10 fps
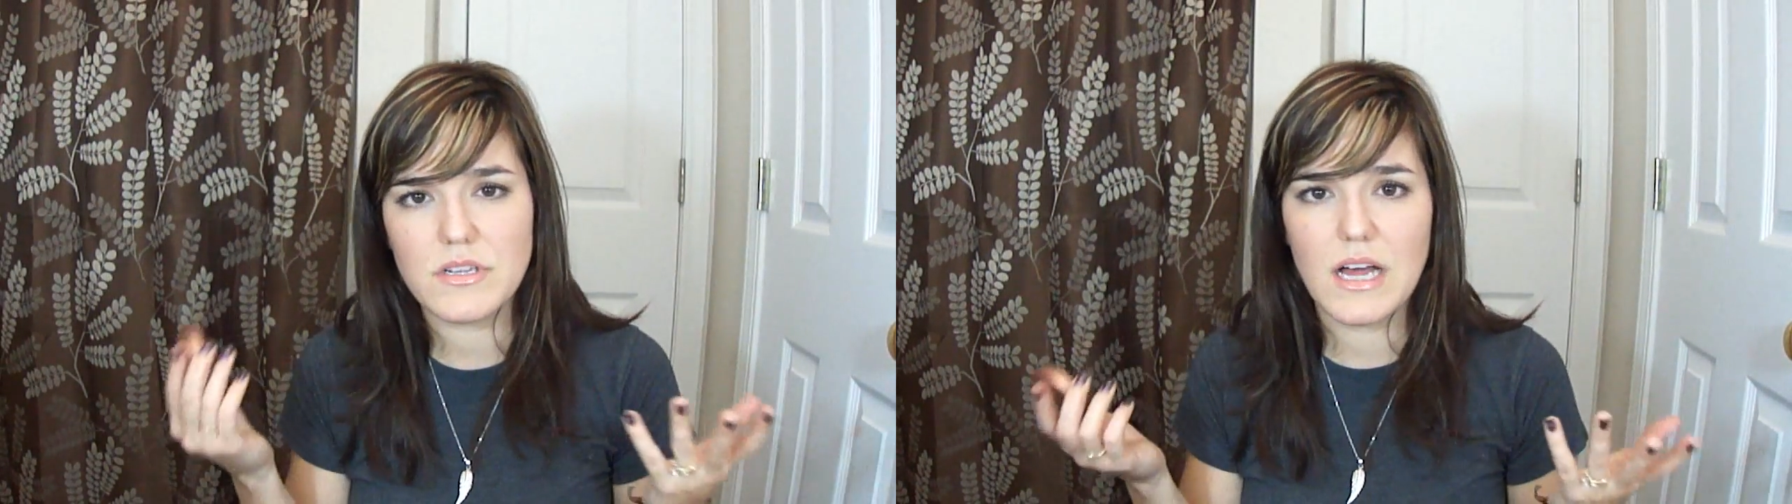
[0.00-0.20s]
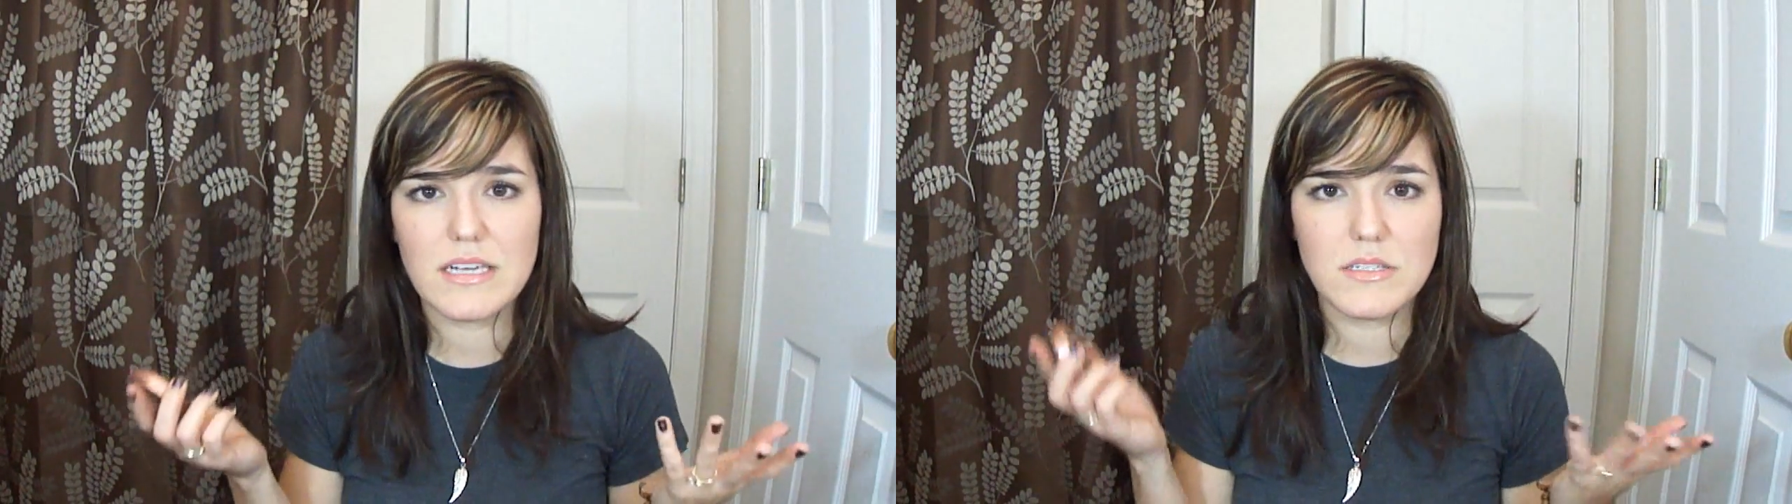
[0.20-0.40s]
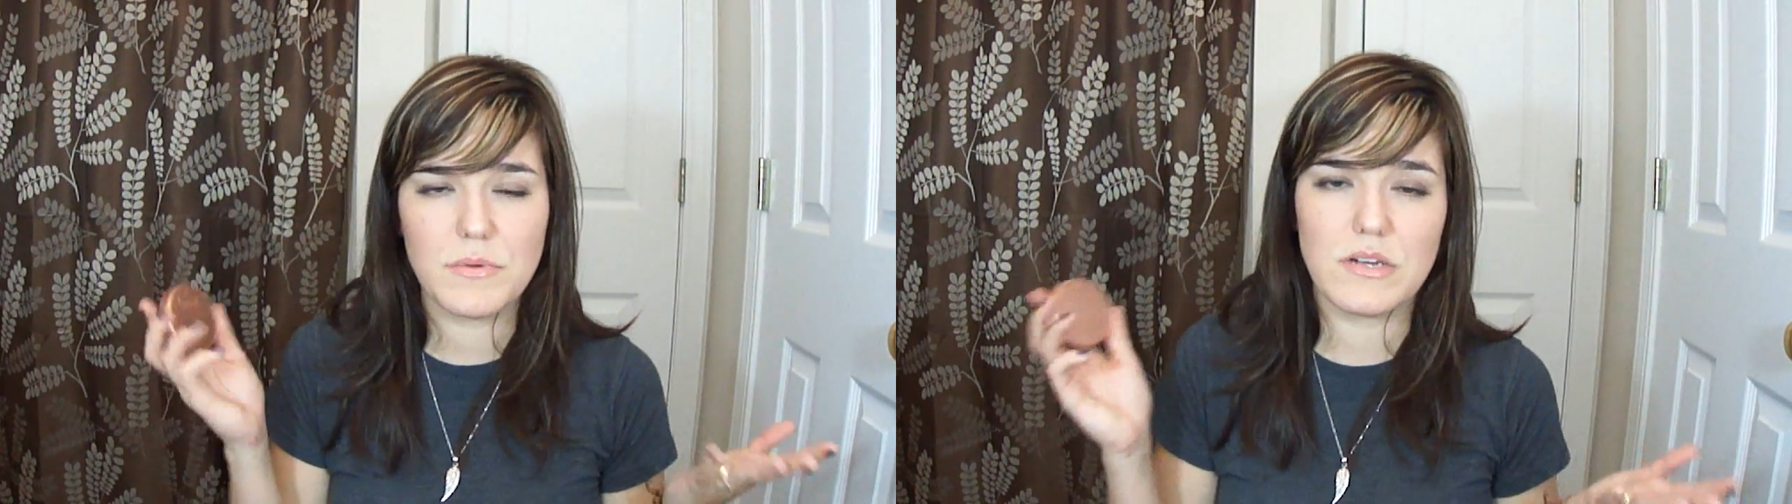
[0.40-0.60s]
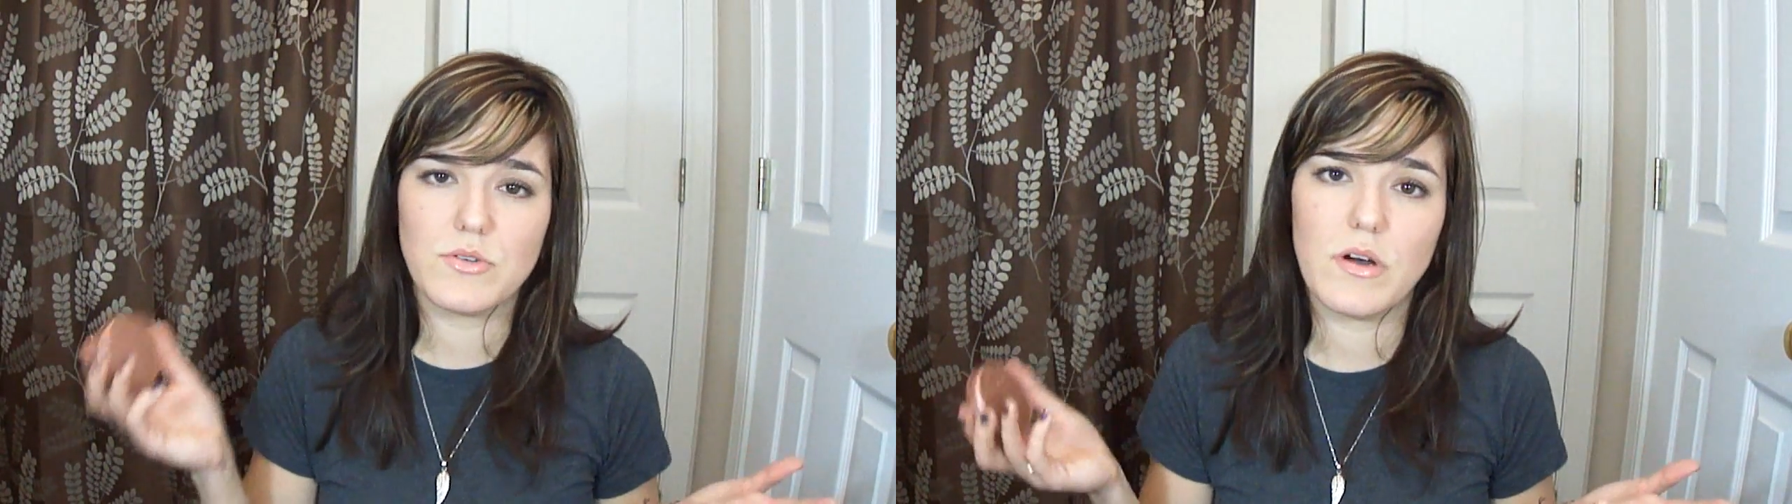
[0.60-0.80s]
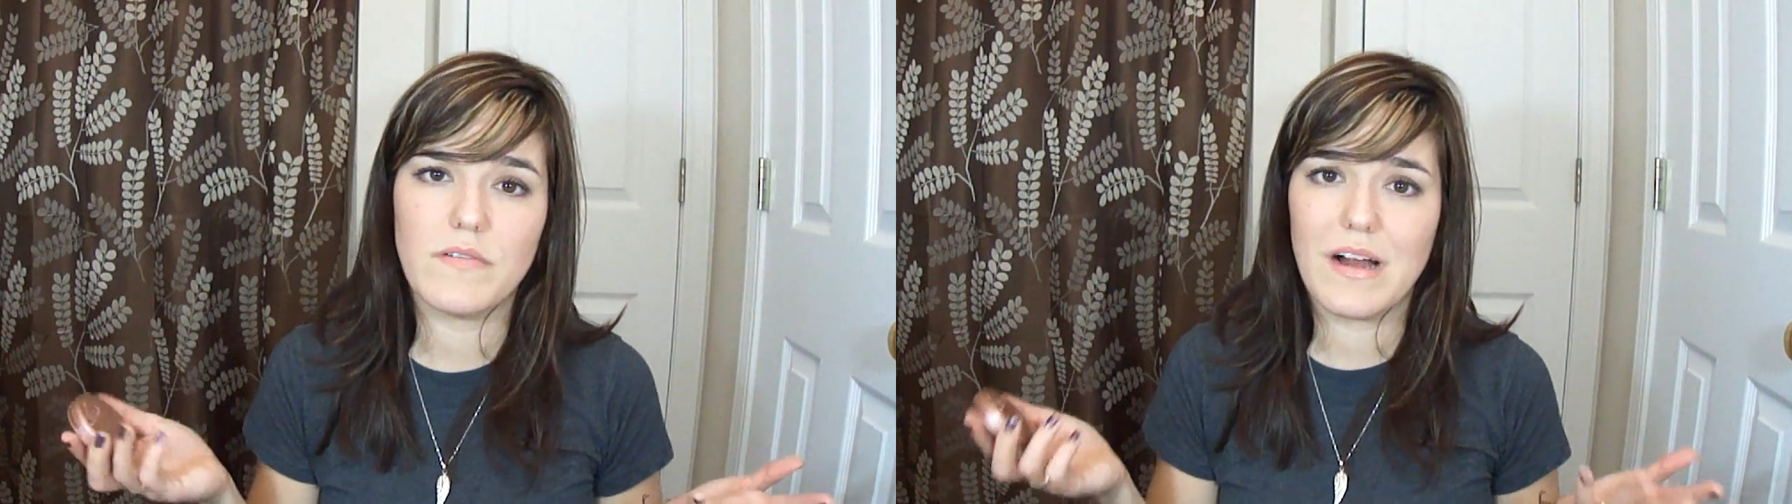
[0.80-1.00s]
last about
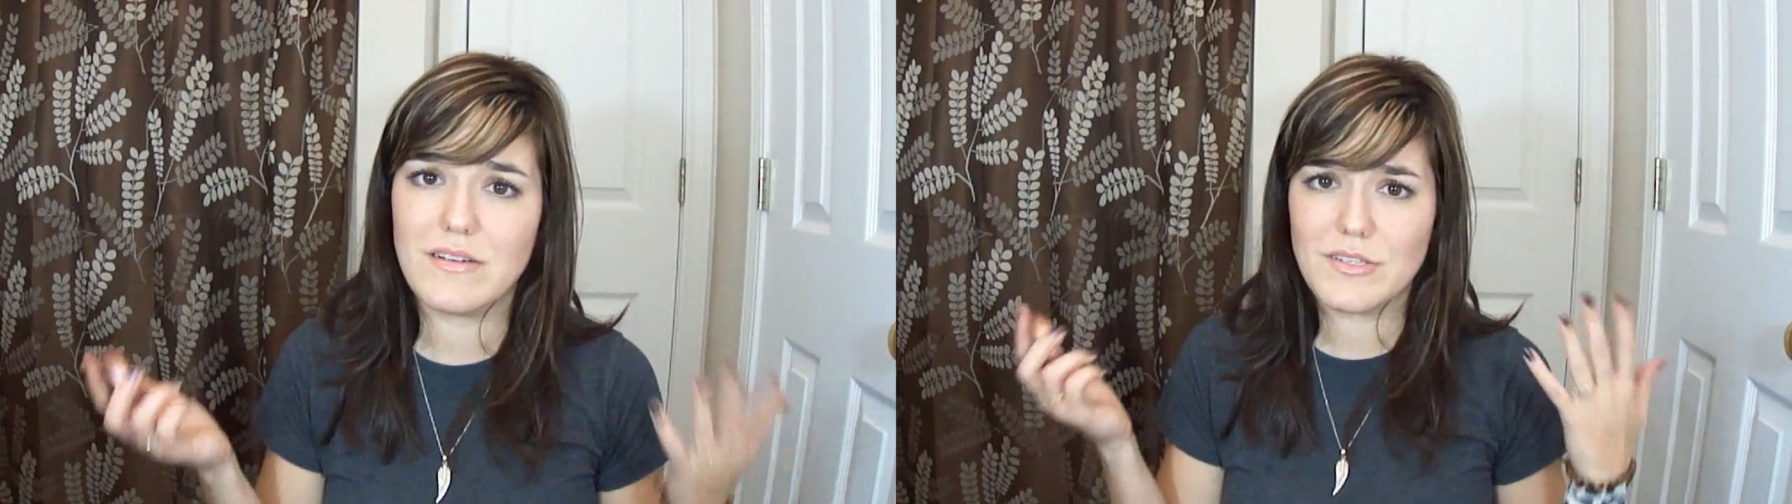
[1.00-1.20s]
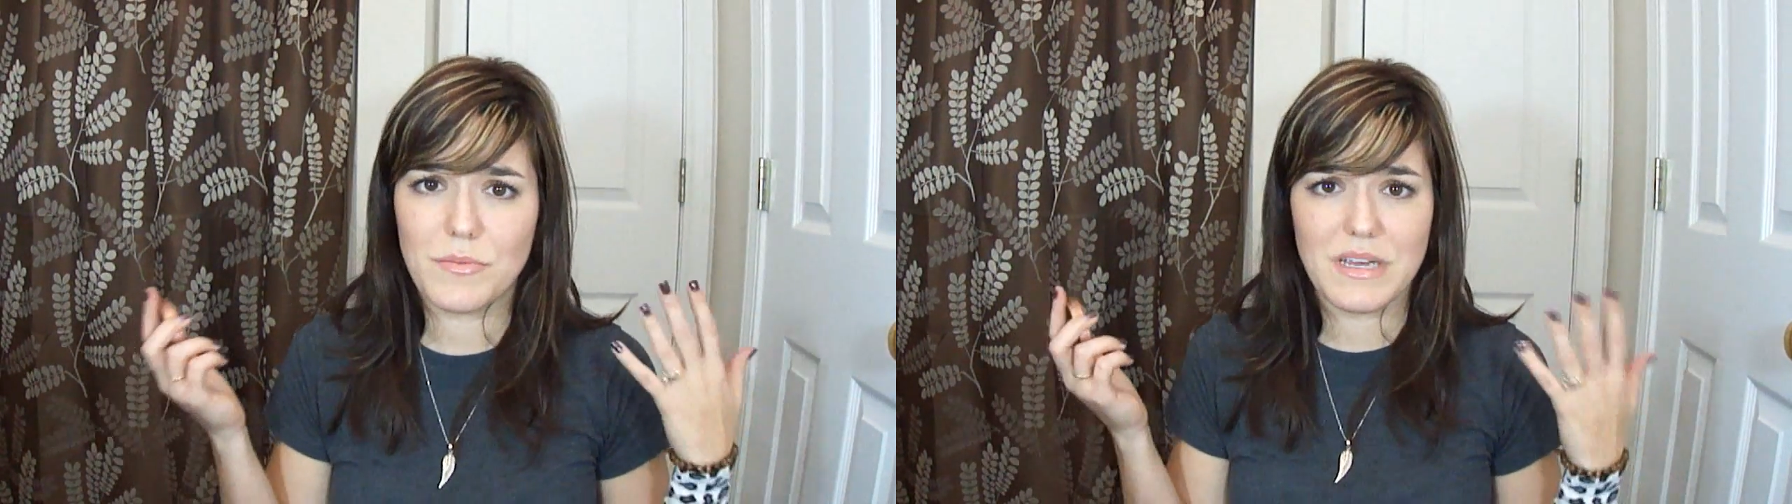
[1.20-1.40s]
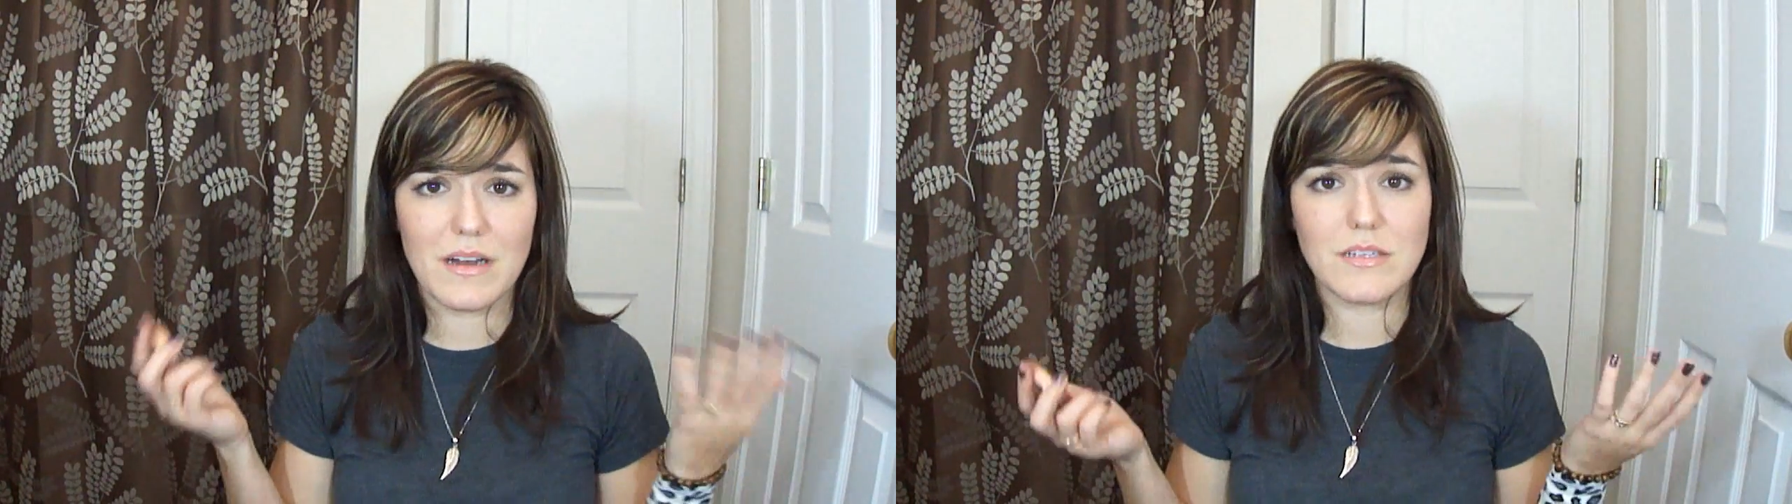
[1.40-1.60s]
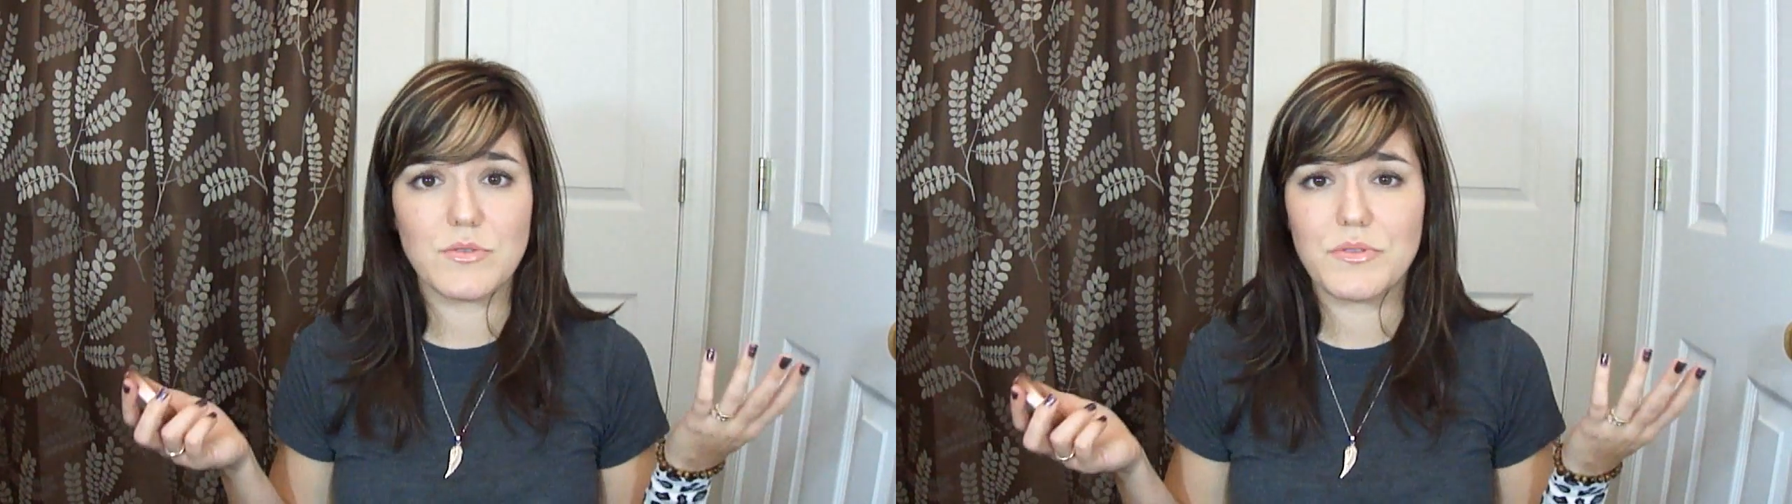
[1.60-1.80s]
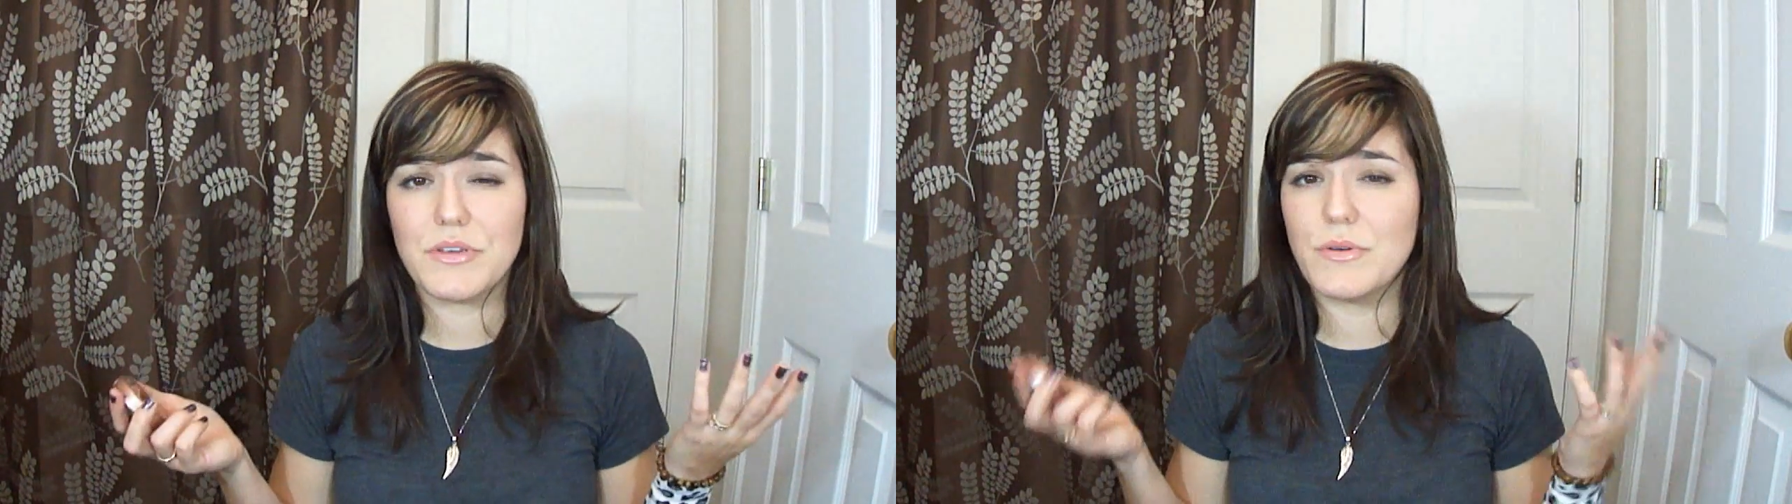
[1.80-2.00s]
12 hours, and I'll be honest
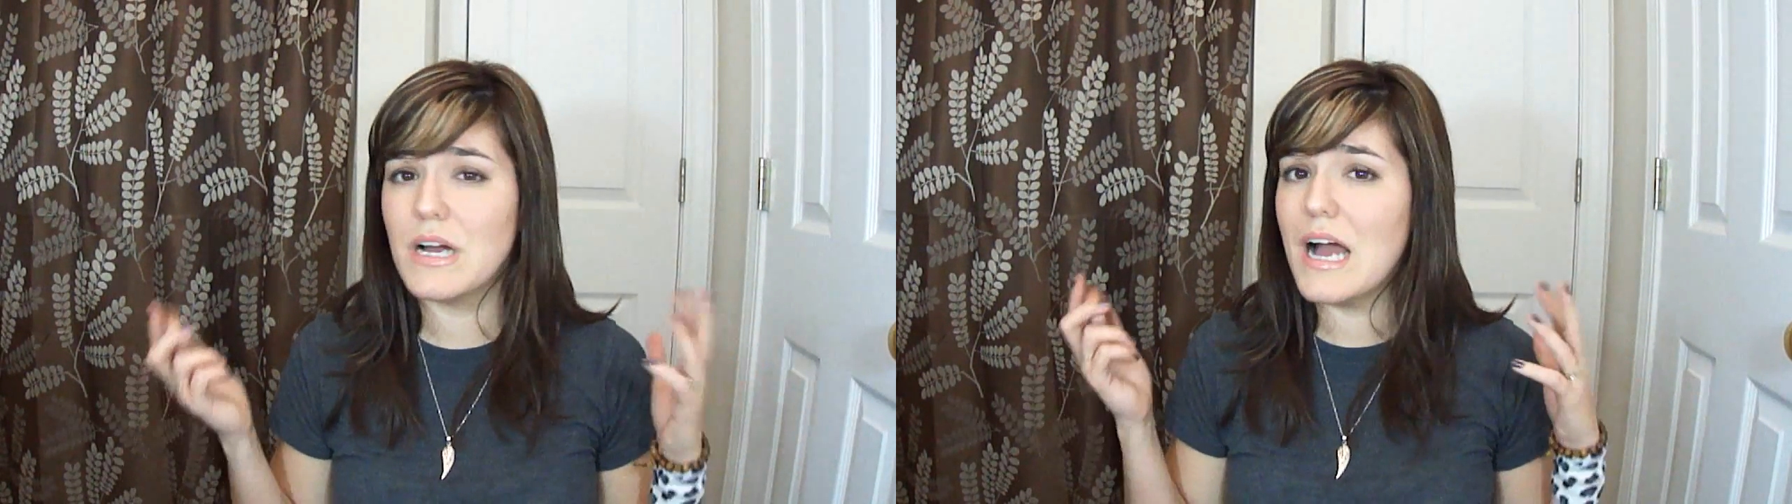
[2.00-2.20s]
with you,